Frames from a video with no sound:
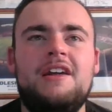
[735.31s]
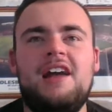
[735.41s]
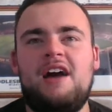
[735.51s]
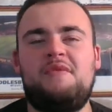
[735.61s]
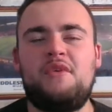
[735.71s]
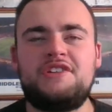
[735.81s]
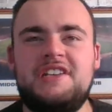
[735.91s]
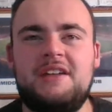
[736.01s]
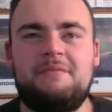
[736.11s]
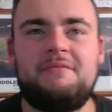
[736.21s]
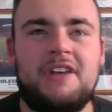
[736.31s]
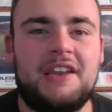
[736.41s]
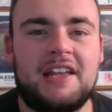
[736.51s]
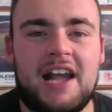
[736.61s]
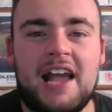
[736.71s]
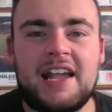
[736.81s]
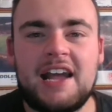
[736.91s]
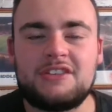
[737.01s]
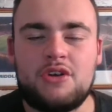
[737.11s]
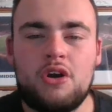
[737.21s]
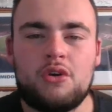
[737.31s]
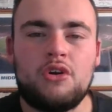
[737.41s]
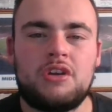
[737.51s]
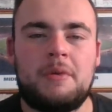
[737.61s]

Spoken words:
I've watched him, and the guy can't score goals.